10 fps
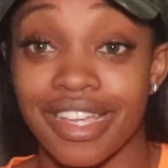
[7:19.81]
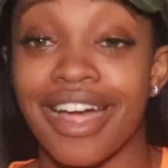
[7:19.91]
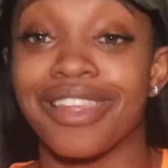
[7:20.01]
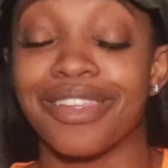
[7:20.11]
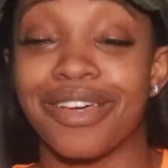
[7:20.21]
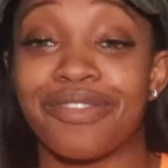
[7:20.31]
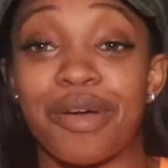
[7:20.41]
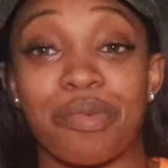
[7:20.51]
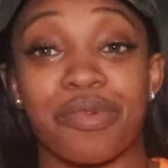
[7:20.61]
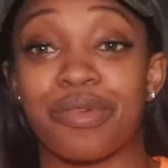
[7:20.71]
I love
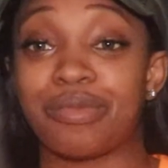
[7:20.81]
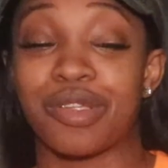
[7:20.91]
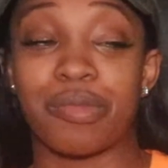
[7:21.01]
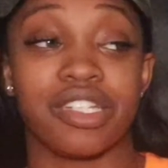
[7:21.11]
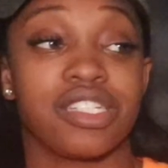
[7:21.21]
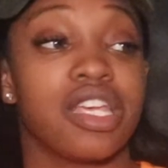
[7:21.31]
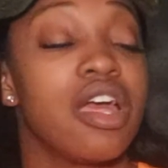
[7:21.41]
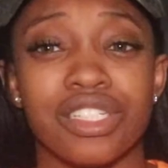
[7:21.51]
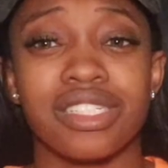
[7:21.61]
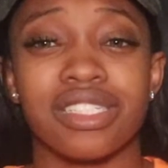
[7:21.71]
Upper Room so much.
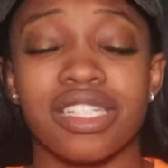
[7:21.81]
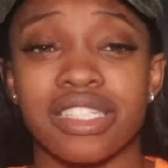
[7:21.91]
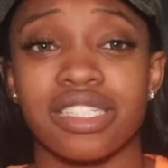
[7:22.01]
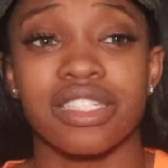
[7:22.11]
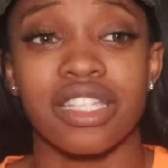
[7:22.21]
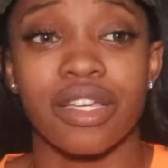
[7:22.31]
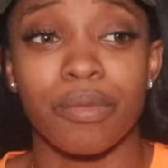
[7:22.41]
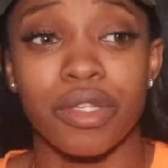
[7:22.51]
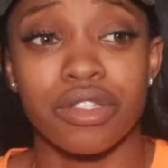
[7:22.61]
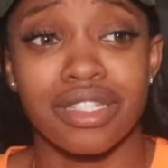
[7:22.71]
Just listen to their
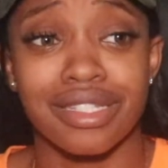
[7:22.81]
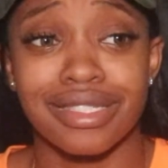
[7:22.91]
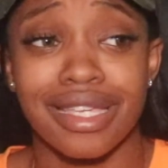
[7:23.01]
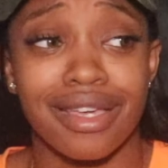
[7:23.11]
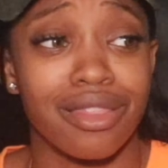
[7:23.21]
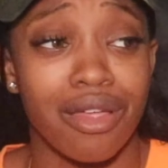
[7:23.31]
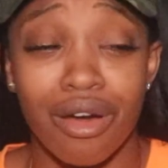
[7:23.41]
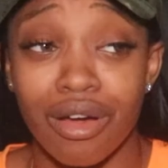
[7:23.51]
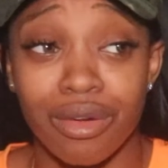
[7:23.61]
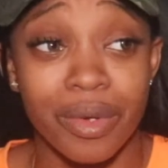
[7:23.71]
music, sing
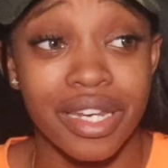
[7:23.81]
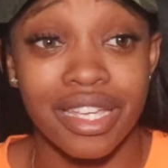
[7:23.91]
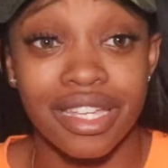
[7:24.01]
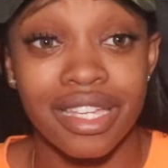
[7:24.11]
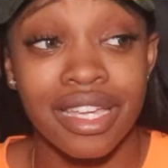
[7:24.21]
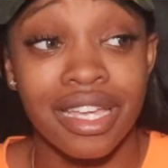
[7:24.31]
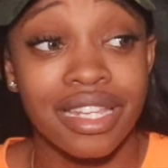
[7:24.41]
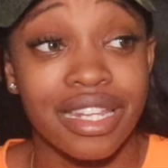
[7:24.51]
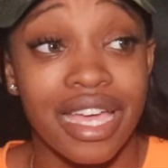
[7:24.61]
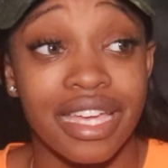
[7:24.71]
along with it.
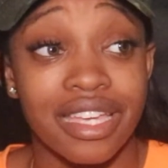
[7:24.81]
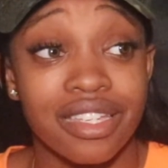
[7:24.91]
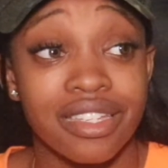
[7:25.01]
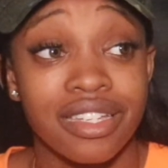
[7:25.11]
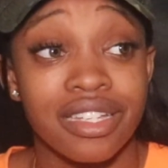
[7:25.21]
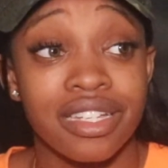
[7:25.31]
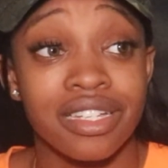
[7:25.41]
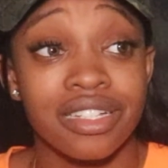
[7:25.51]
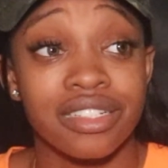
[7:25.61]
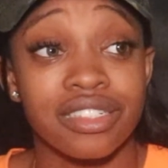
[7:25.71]
Like,
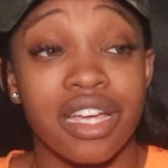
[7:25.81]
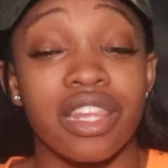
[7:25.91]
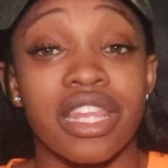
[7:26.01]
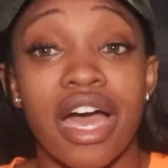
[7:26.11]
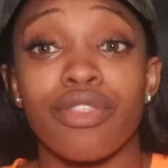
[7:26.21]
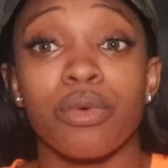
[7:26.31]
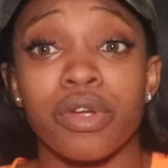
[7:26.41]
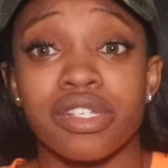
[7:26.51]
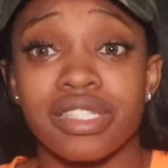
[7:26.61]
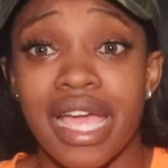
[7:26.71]
allow the
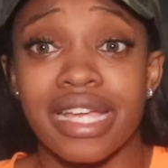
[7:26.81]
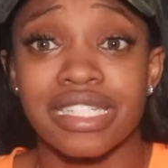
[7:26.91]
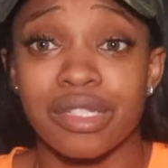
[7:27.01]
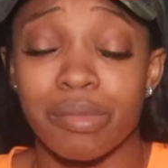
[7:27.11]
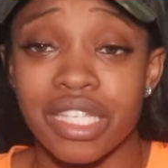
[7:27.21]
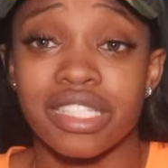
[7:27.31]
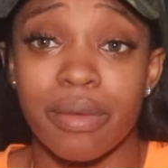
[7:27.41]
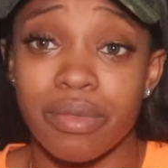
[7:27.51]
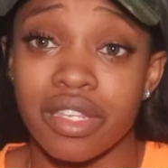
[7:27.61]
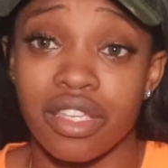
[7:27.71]
words to actually mean
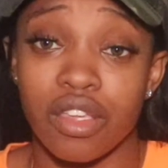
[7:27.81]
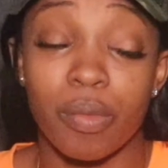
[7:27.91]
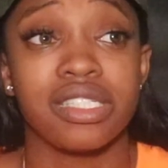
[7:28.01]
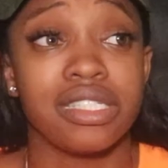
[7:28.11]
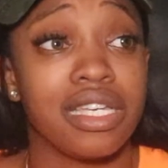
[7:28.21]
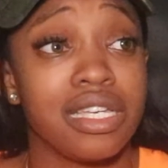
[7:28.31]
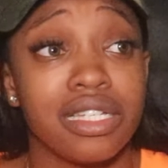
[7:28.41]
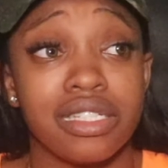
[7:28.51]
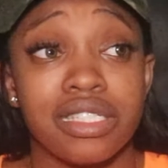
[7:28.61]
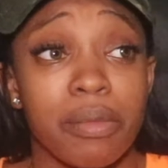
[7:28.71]
something to you.
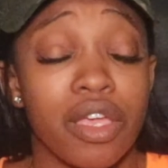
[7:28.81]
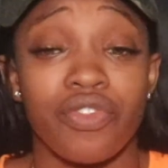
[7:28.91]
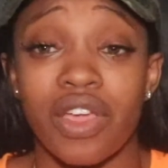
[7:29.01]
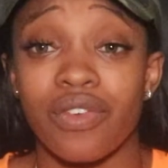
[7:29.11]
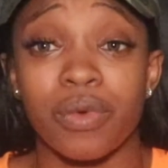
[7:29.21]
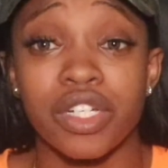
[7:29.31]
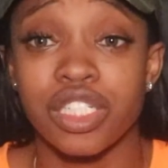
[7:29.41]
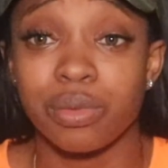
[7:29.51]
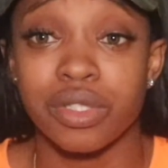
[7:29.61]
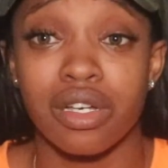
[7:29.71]
Sing some of your favorite
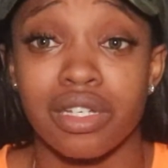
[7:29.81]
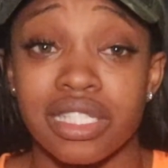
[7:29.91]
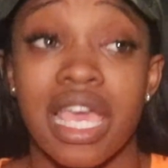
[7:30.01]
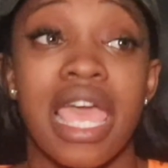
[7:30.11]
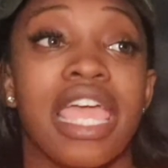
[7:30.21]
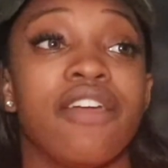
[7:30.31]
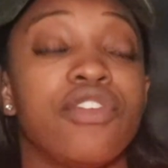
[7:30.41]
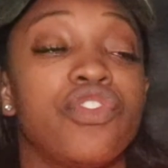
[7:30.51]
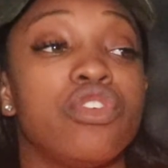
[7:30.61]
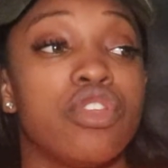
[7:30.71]
worship songs.
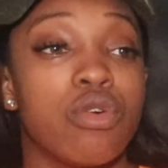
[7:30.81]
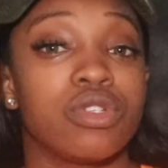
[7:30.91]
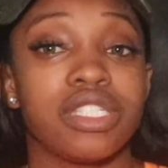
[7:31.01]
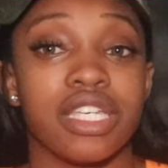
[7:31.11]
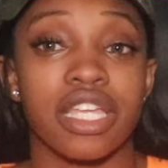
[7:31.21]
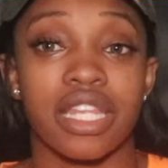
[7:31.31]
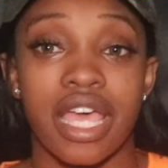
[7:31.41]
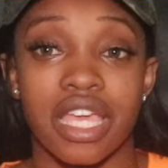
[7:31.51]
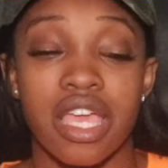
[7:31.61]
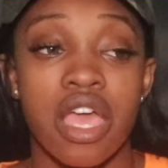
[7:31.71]
Even if you don't sing it,
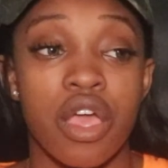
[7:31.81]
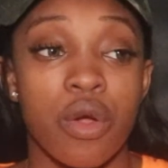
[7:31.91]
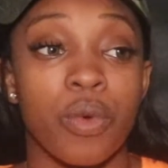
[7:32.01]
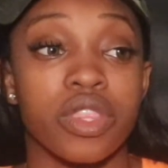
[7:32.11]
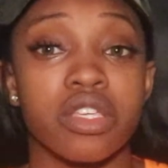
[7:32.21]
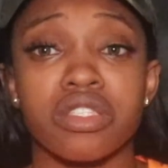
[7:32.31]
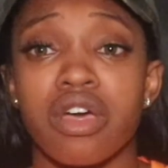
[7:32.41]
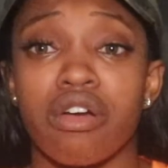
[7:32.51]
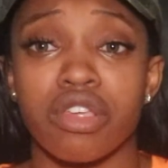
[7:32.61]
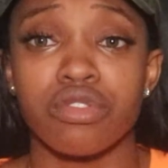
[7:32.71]
like, with a
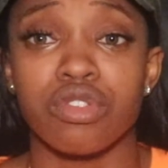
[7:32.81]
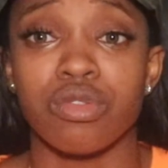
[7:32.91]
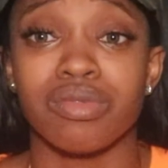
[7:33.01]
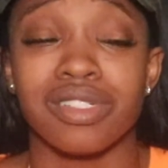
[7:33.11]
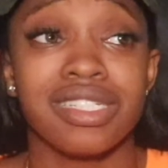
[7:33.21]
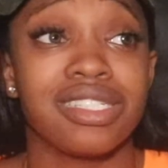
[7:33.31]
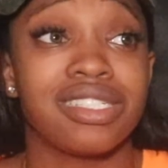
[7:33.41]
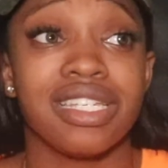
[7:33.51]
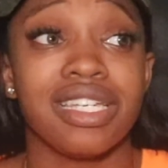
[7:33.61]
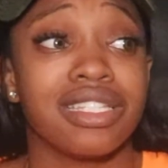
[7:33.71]
song on YouTube,
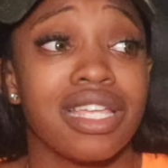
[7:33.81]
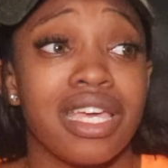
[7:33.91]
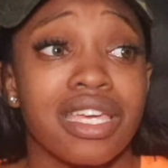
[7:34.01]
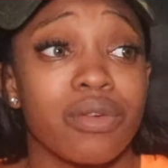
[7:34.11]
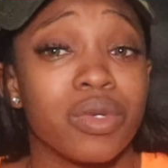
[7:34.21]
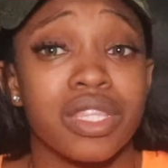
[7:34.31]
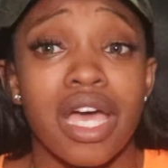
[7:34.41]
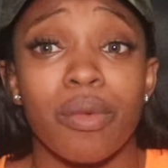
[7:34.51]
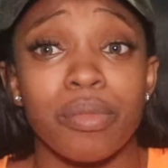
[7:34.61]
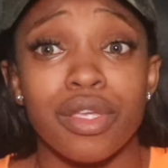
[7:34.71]
just sing, like,
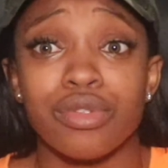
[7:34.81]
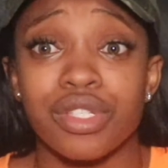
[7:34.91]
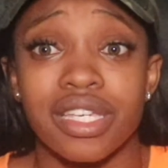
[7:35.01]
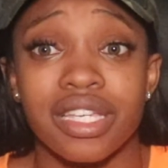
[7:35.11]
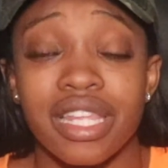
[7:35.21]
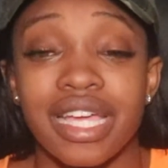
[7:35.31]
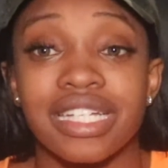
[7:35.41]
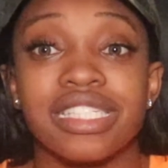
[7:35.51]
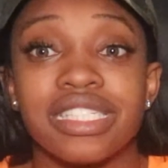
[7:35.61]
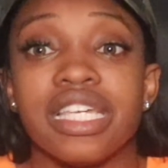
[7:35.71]
without music.
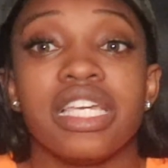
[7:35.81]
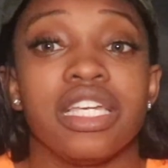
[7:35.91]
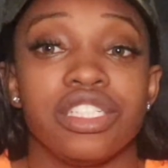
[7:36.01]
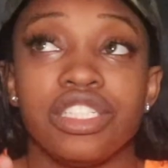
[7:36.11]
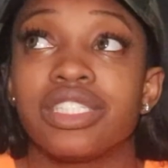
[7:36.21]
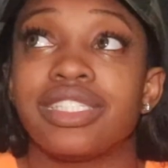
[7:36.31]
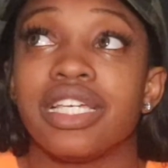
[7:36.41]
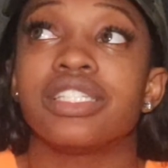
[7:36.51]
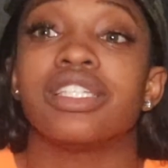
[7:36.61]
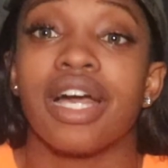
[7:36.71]
Like, sing. Just
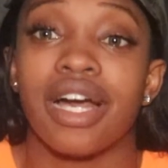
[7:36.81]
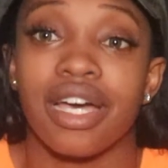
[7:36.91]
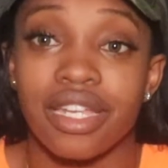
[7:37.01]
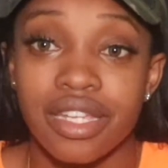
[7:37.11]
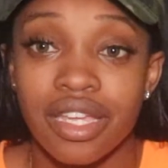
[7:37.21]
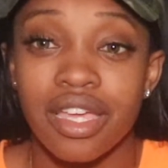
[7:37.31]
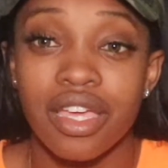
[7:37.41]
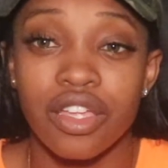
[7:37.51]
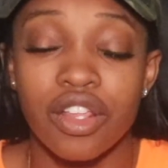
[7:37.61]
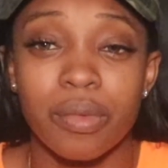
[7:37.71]
sing to God.
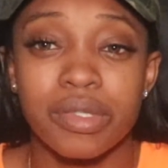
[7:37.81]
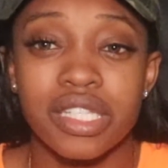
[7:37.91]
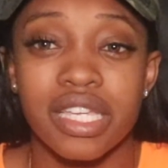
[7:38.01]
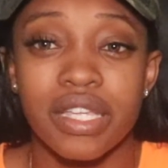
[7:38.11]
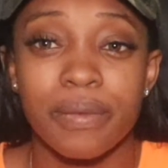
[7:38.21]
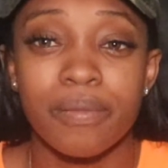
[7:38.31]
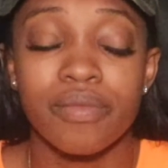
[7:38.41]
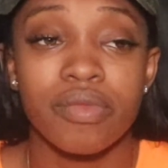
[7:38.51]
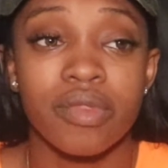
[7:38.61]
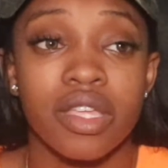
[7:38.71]
You know what I'm saying?
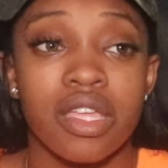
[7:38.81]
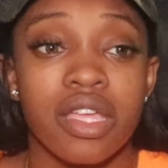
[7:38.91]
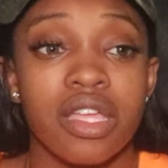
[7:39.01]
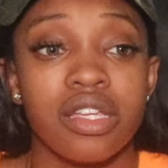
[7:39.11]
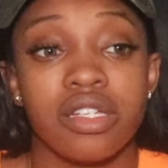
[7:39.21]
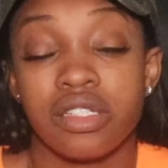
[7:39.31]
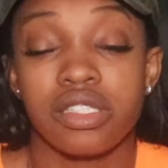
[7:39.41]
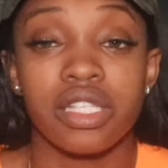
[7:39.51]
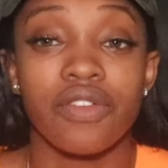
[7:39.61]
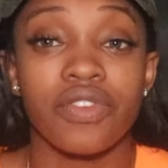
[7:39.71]

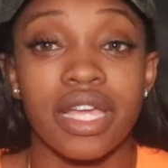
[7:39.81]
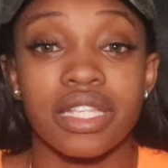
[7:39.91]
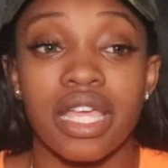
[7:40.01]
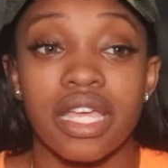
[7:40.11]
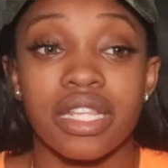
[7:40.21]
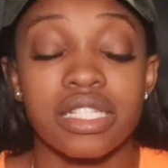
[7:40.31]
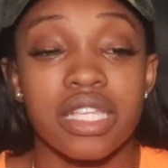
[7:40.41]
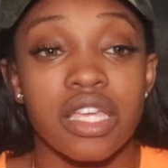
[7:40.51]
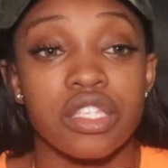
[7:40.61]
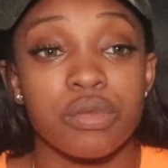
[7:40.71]
Stuff like that. That's
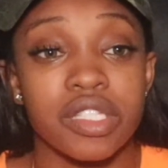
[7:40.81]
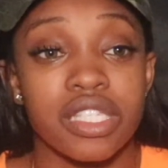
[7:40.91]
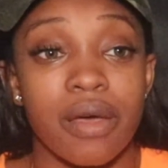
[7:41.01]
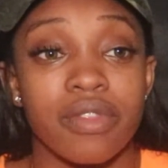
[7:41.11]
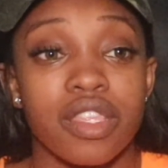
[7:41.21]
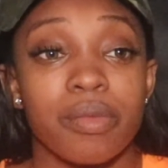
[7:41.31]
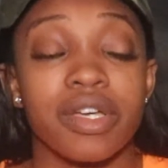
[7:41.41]
how you spend time with him.